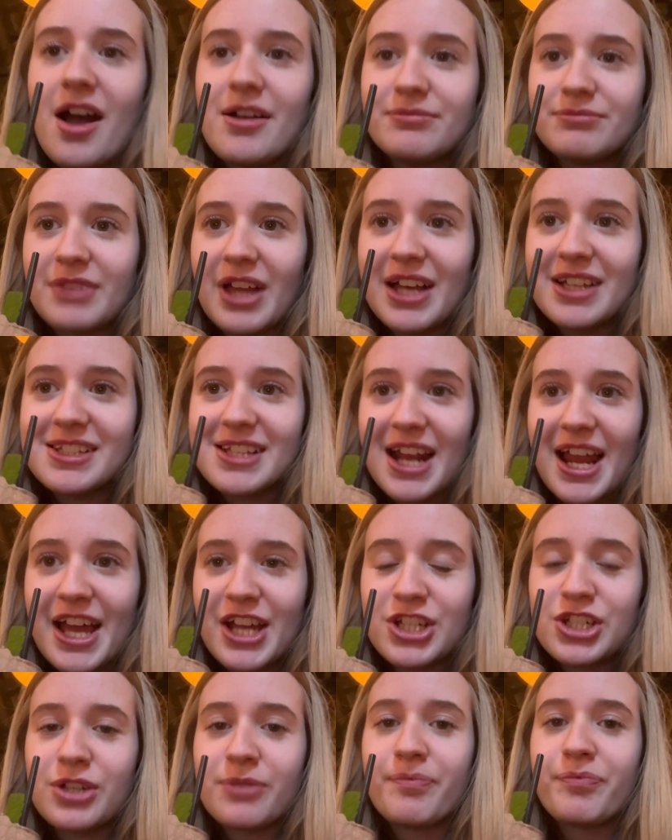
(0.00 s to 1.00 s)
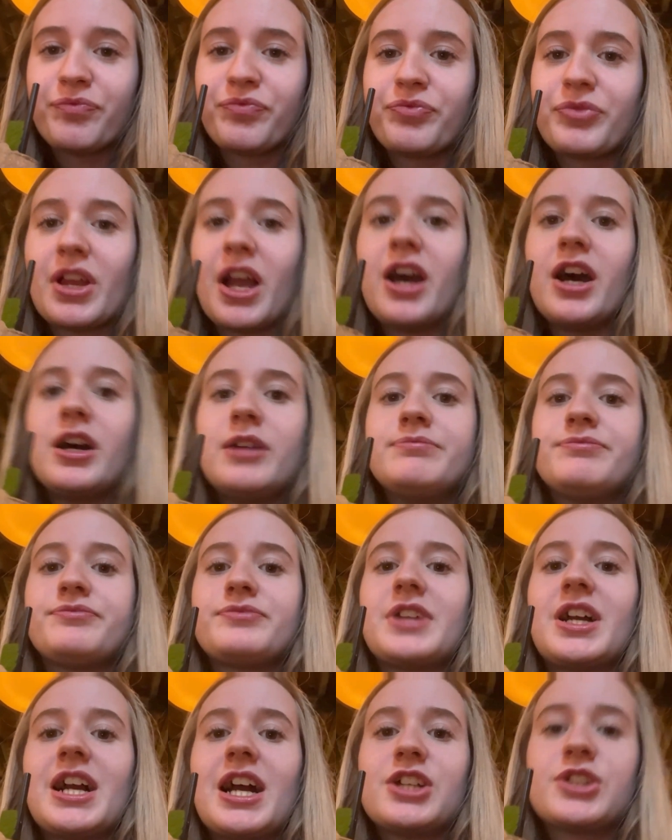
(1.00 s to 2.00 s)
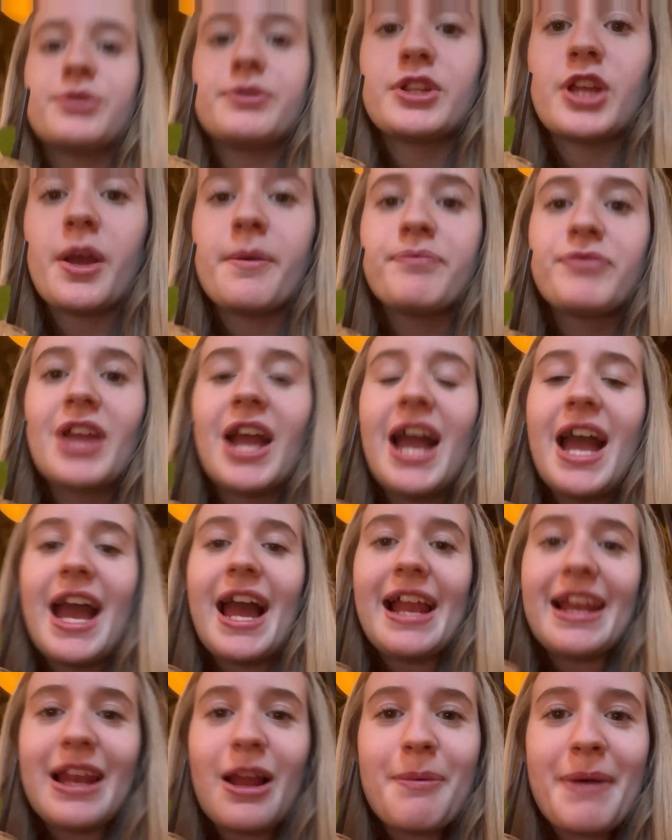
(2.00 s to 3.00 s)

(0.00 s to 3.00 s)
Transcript: That is delish. I'll catch up with you in a little